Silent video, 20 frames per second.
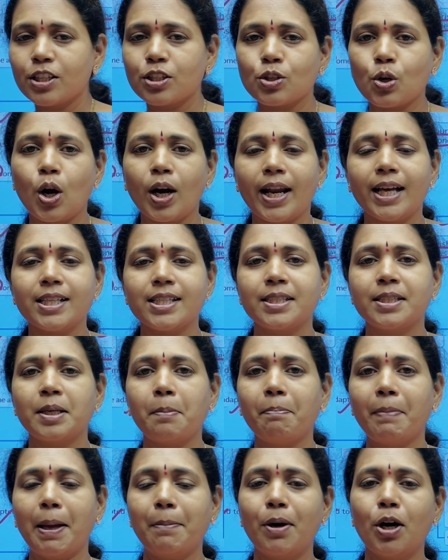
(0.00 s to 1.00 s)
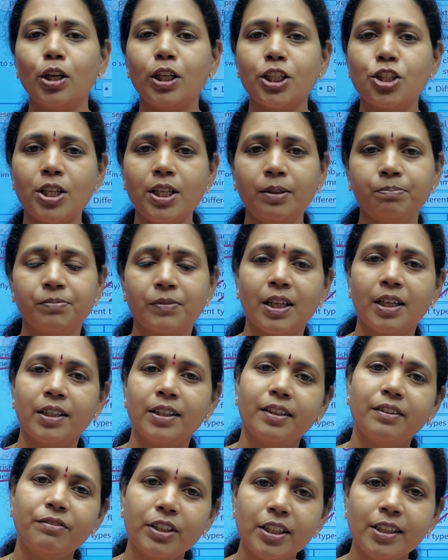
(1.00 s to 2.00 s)
is called as mammalogy.
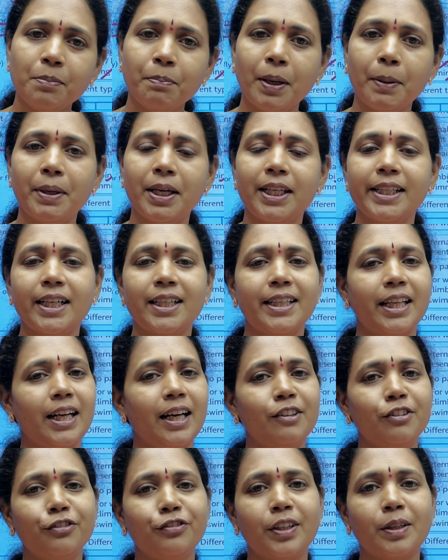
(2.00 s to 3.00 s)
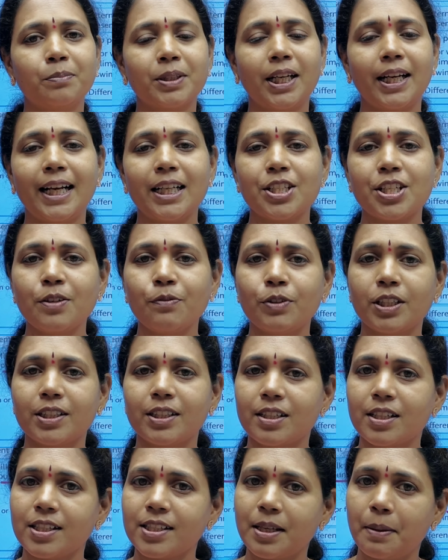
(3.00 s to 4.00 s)
The word mammalia derived from the Latin word,
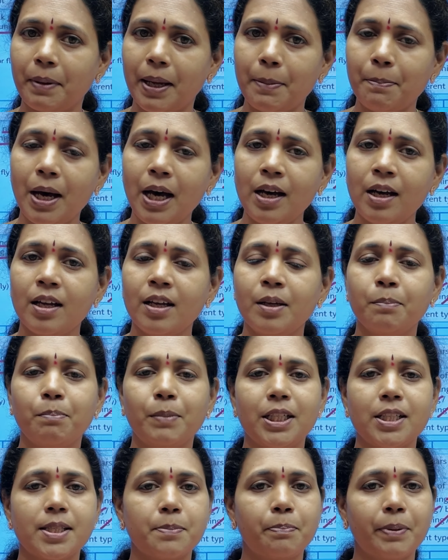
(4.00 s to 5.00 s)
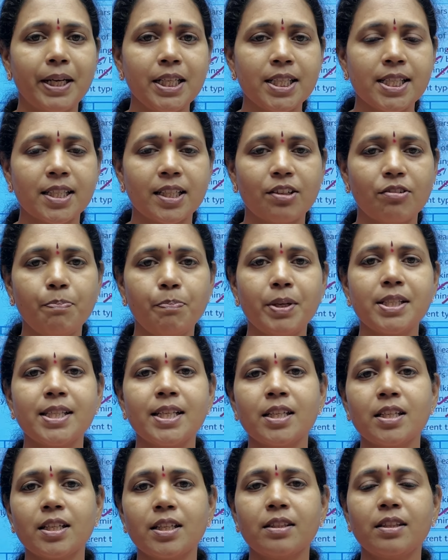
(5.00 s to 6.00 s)
that is the mamma, means breast,
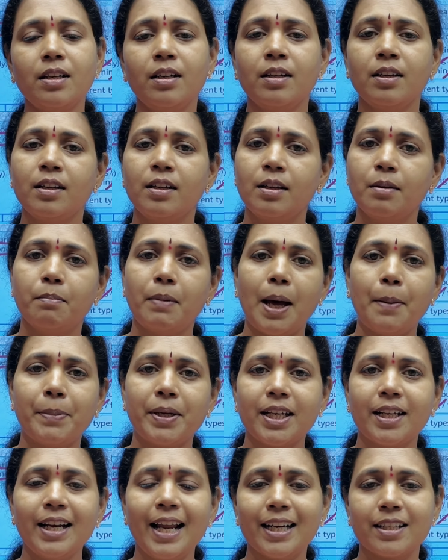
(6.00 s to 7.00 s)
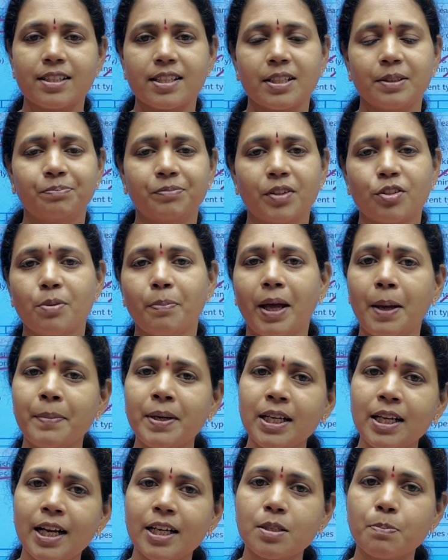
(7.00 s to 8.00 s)
representing the mammary glands. So
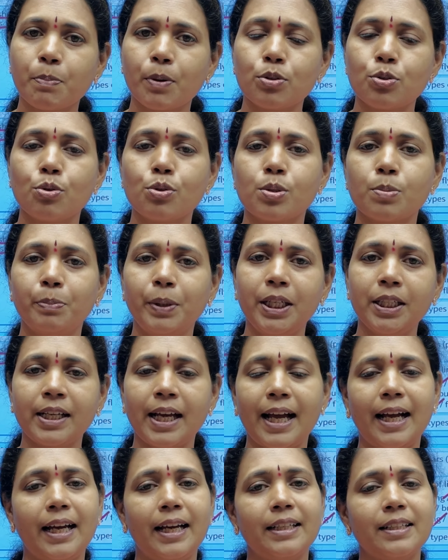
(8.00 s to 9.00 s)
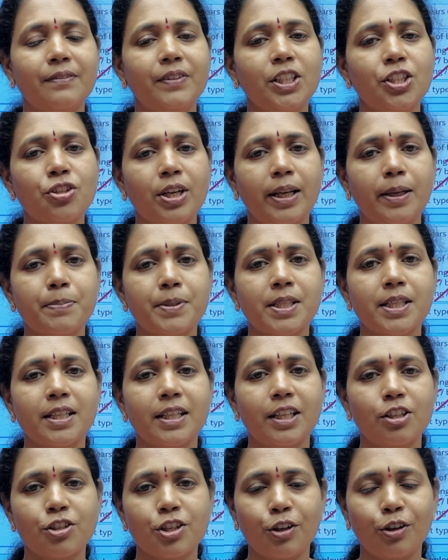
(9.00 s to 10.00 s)
mammary glands produce milk and which helps in
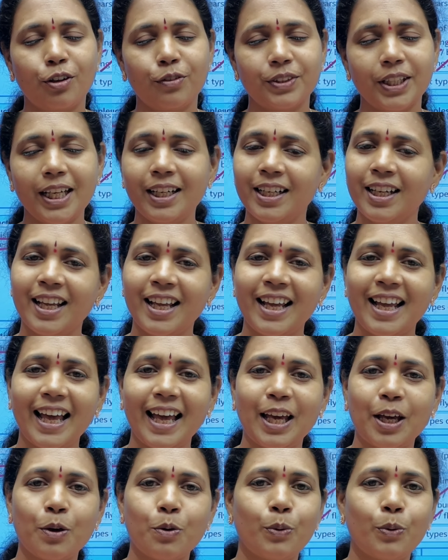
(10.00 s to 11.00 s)
nourishing of their young